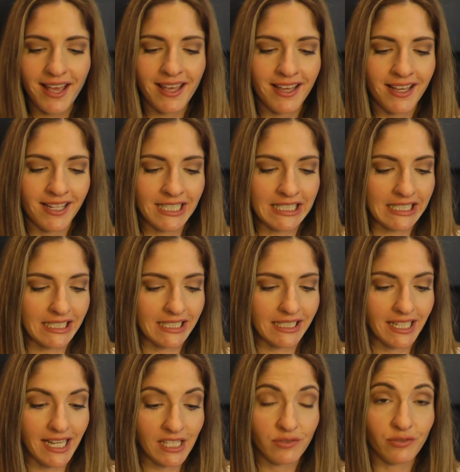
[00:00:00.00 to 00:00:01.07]

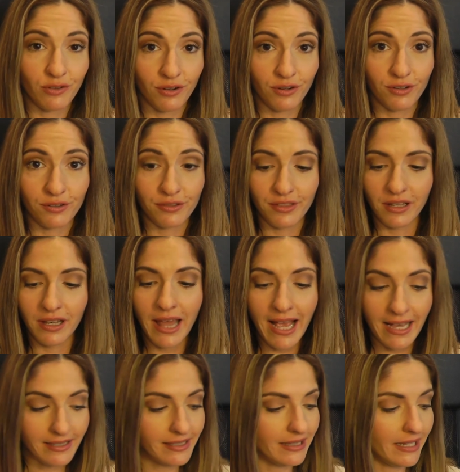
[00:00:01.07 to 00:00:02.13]
uh, as for the
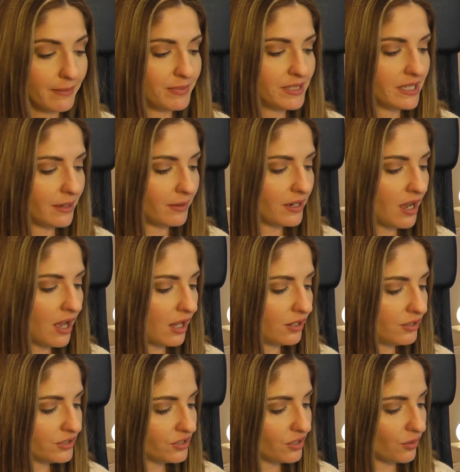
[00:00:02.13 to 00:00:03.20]
last lipstick
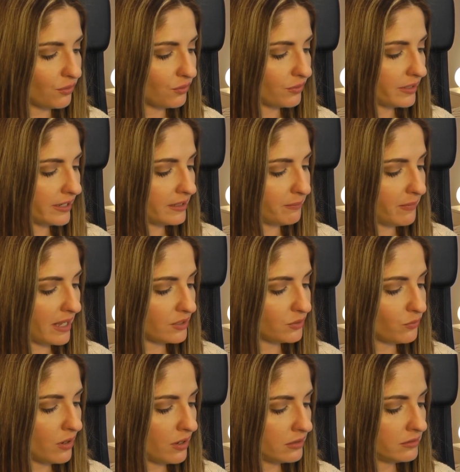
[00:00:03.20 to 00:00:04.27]
color, so it
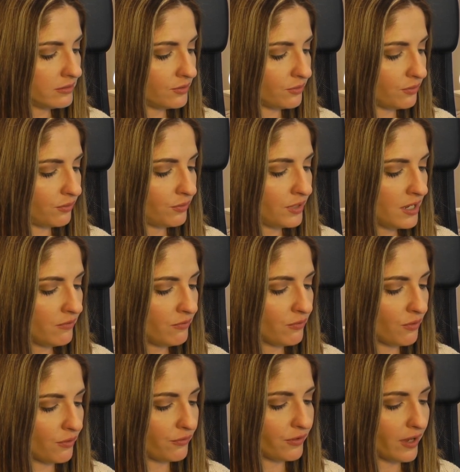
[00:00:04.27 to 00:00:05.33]
makes one, two, three,
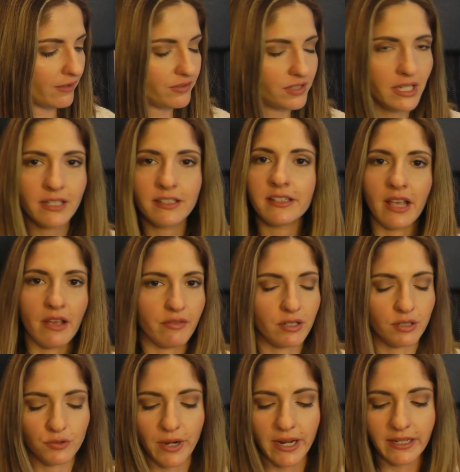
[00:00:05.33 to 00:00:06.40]
four, five, six,
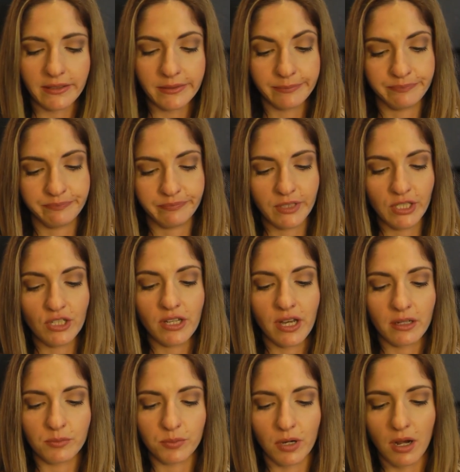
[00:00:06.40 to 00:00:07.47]
seven. Great, you
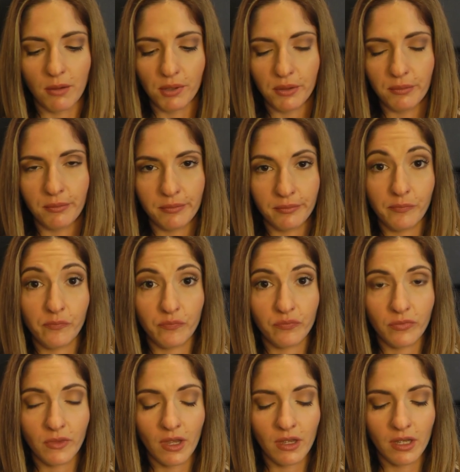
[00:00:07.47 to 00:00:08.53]
got a problem.
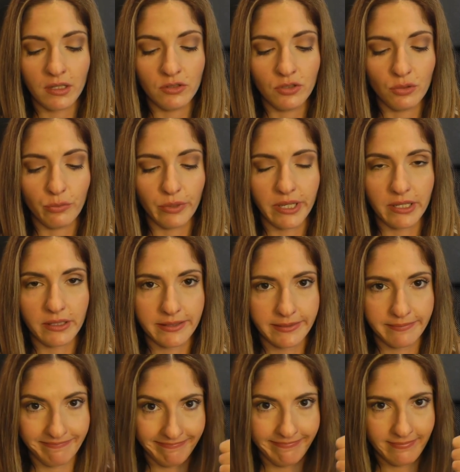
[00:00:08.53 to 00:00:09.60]
In two weeks,
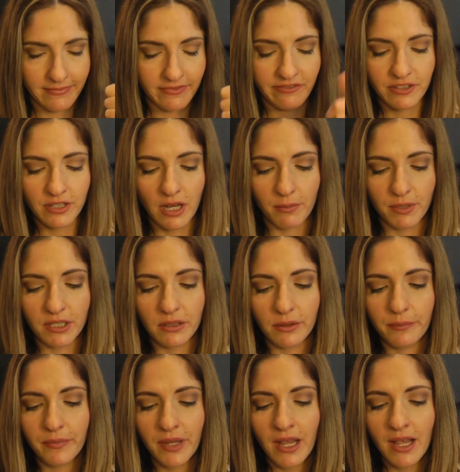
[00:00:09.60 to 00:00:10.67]

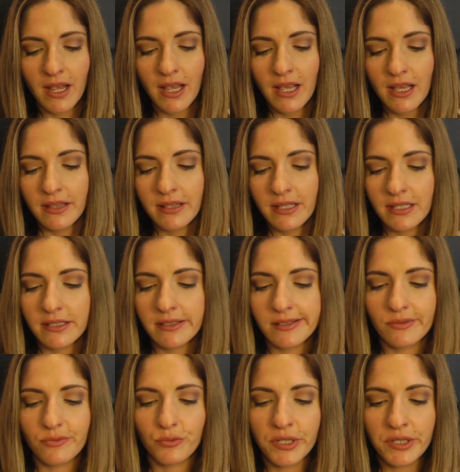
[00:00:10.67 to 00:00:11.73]
phenomenal.
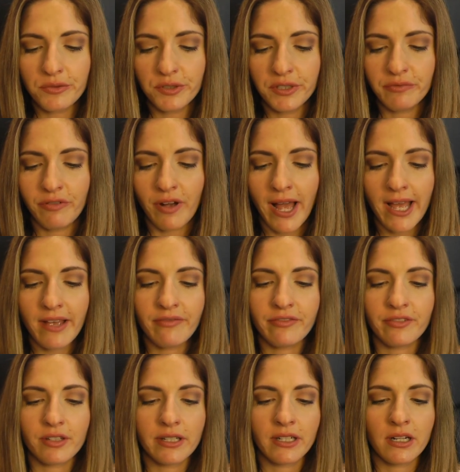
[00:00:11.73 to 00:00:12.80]
This
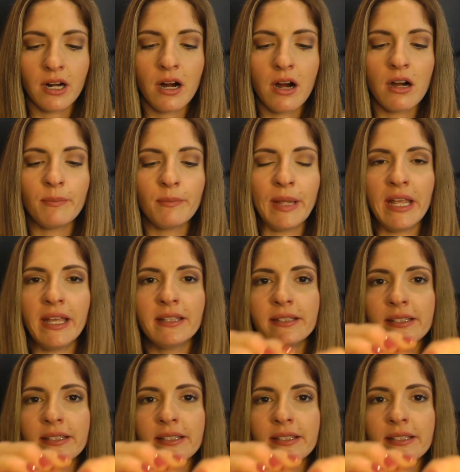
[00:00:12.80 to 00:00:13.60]
335 Carmin